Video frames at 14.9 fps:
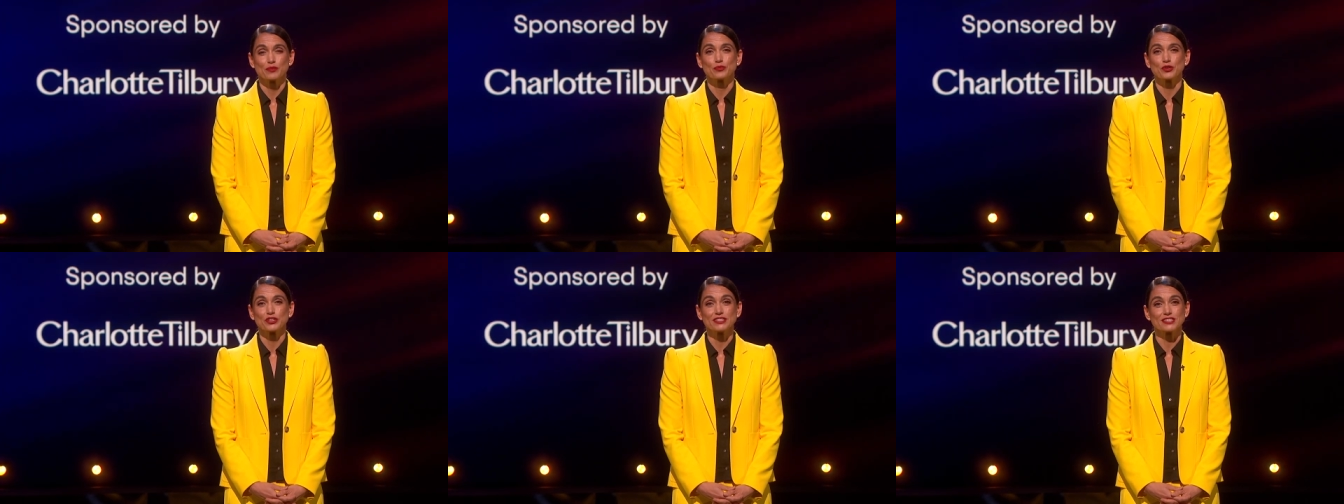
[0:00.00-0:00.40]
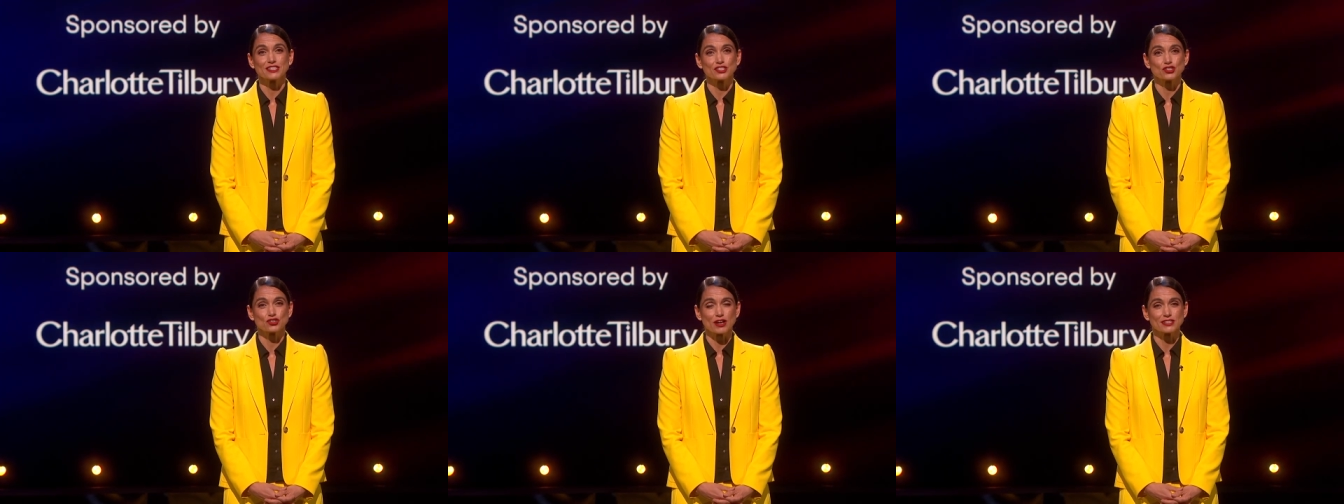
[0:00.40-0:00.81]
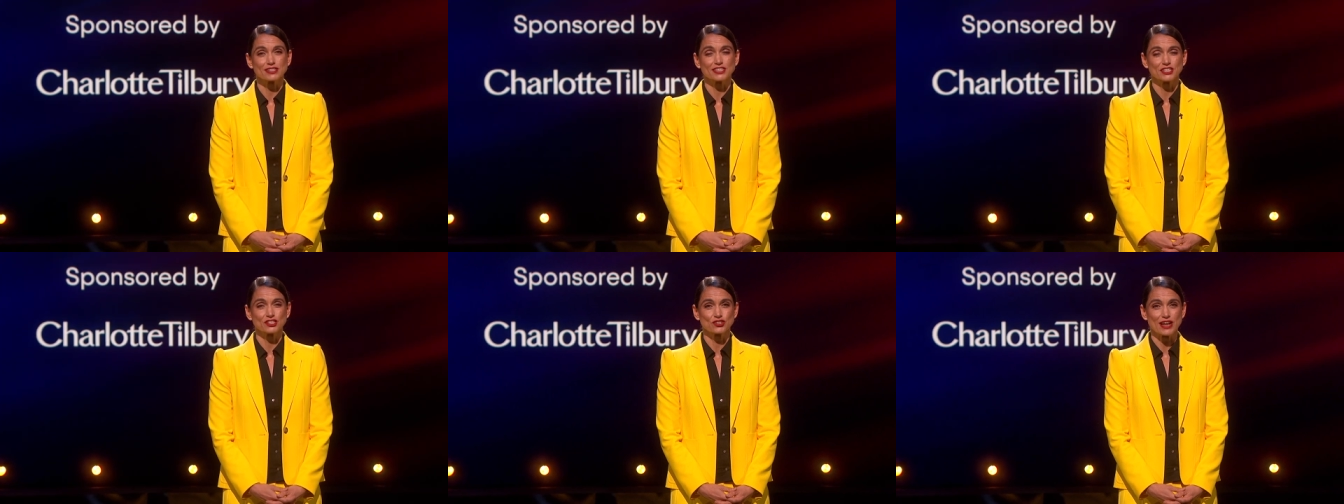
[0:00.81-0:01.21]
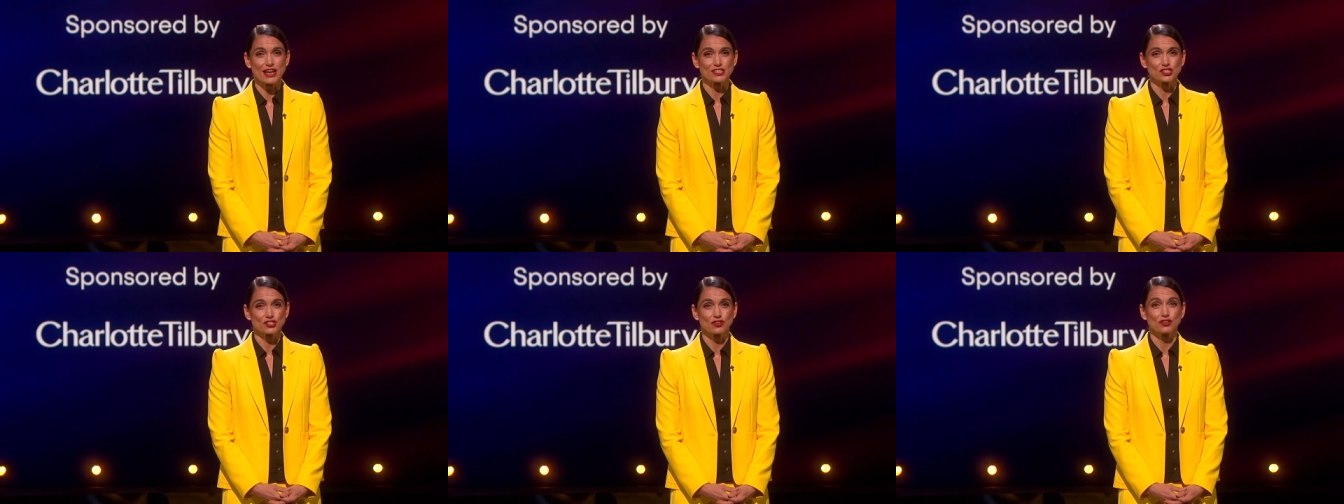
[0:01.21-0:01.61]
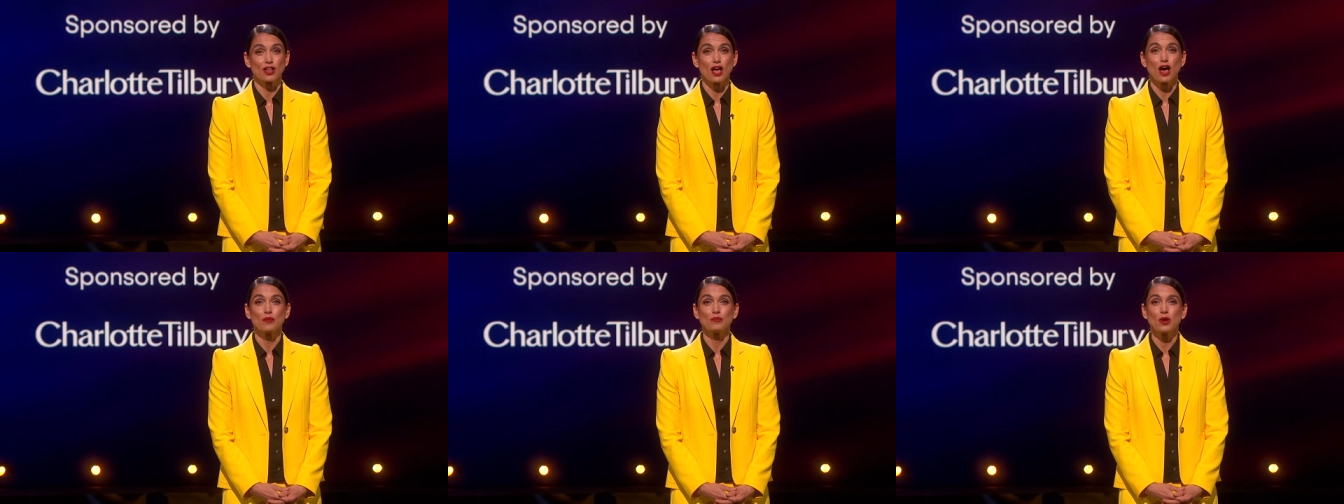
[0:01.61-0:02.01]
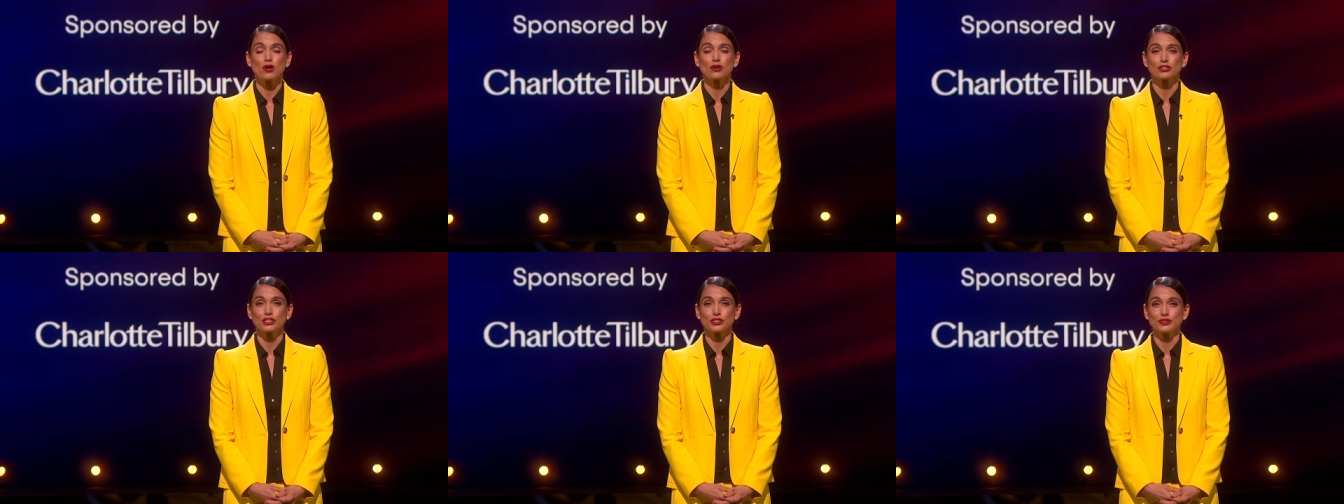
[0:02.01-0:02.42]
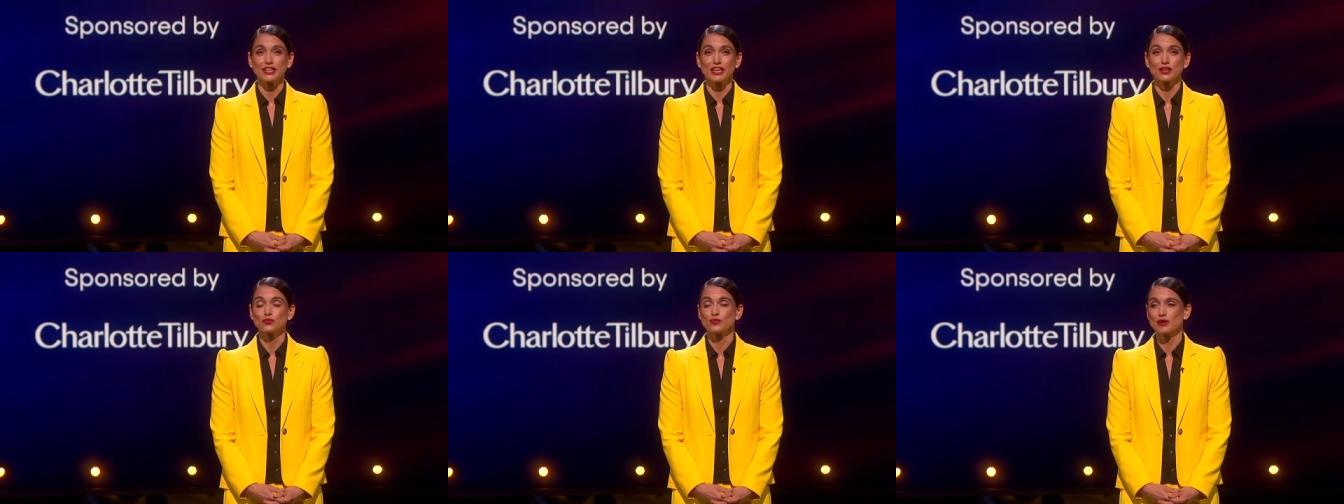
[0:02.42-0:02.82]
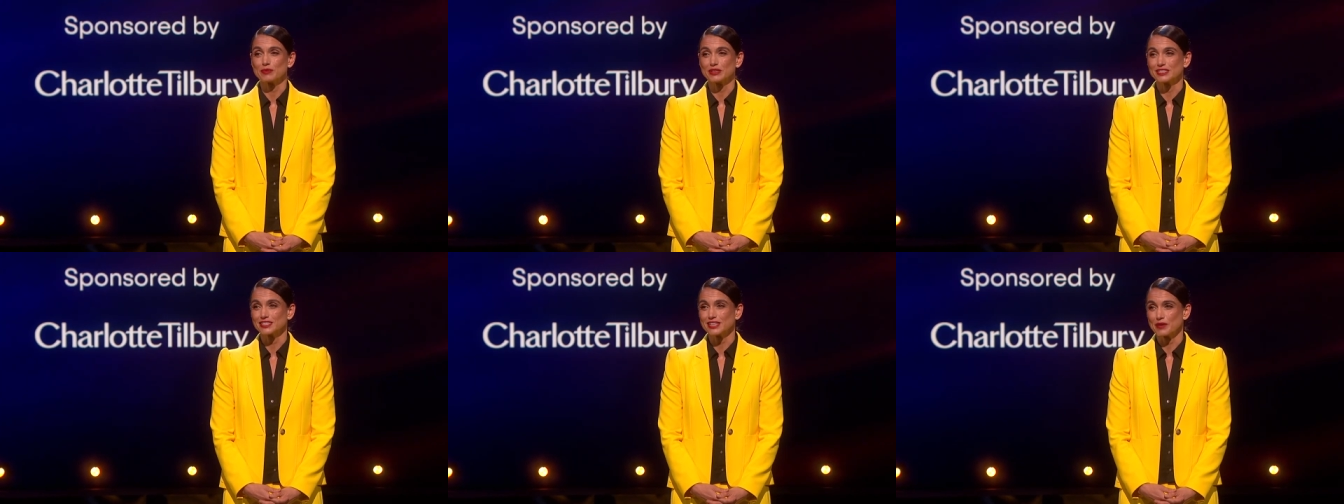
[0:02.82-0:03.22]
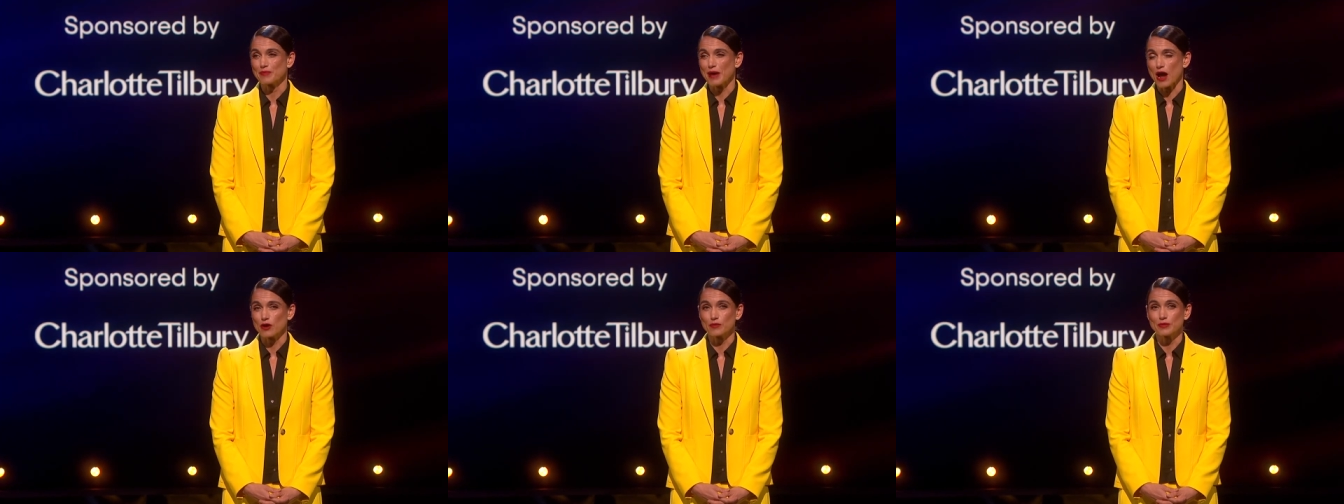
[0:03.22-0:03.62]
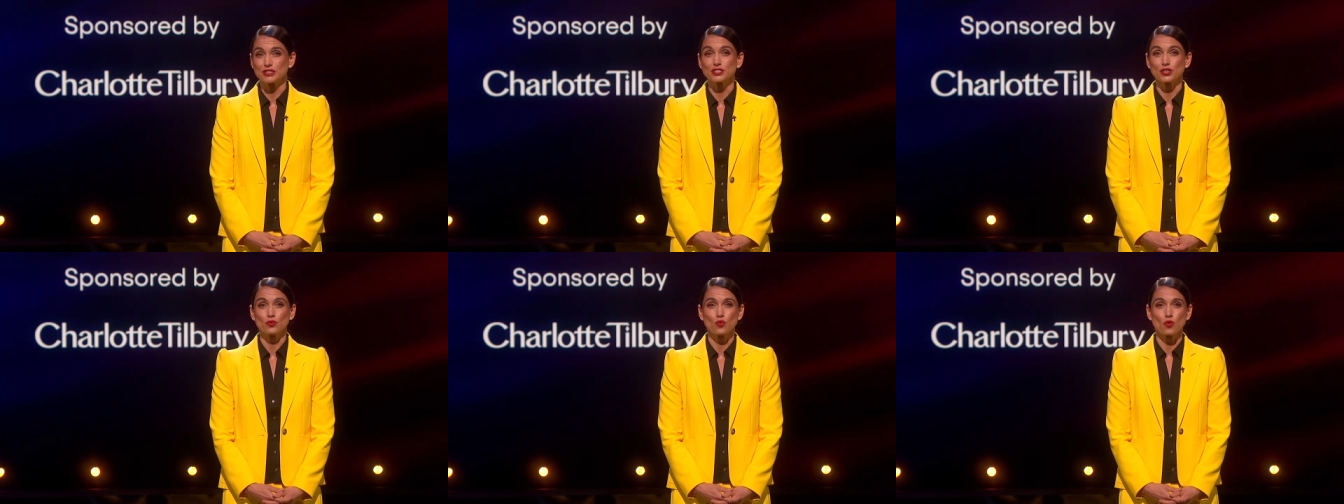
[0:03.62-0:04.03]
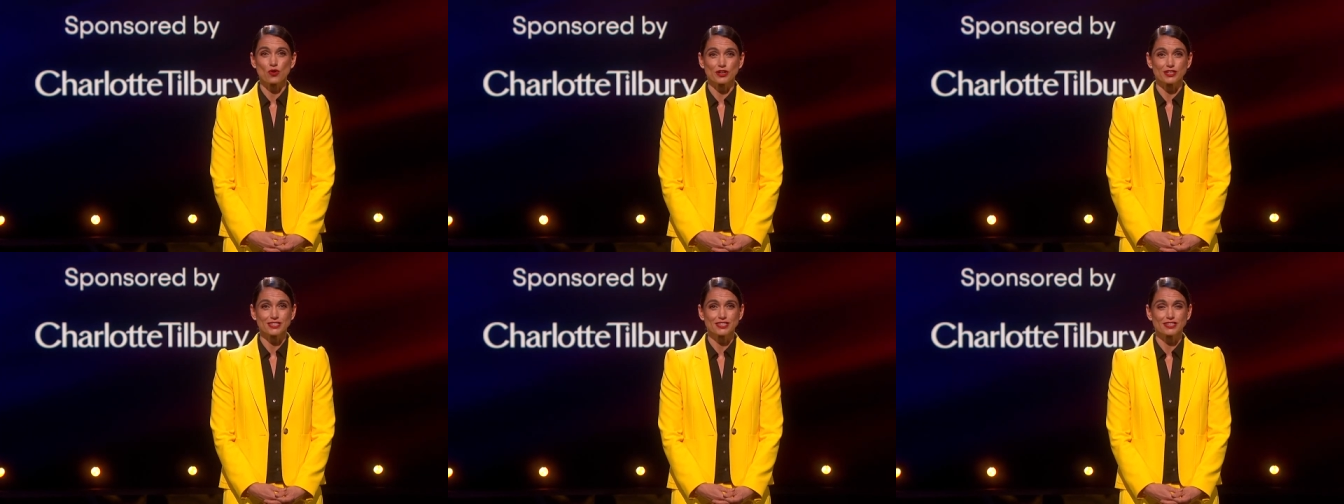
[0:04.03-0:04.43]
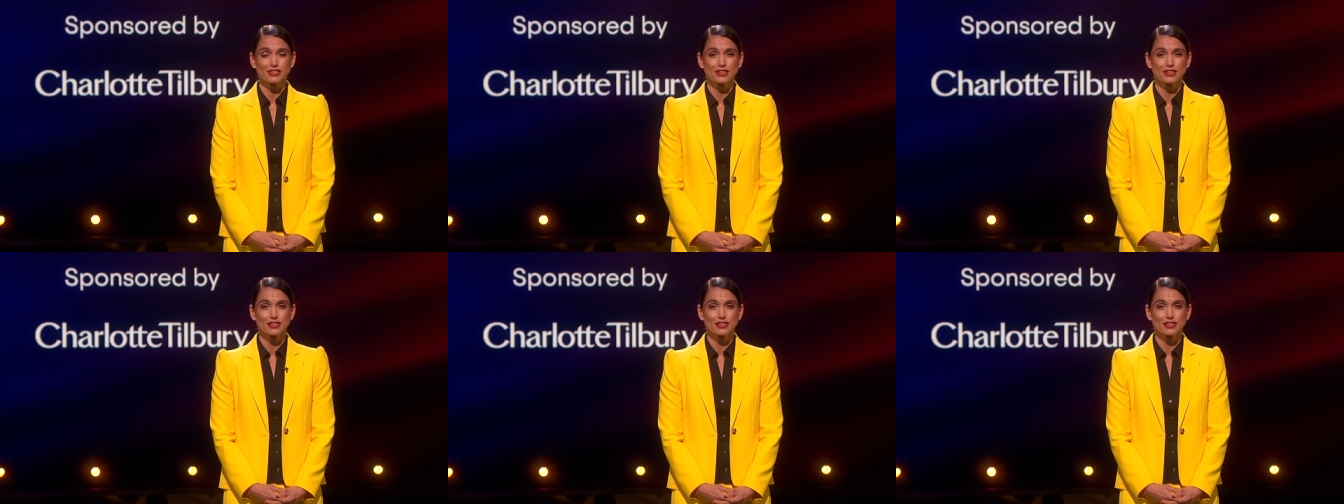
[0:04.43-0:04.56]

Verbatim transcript: Prince's Trust International Amal Clooney Women's Empowerment Award.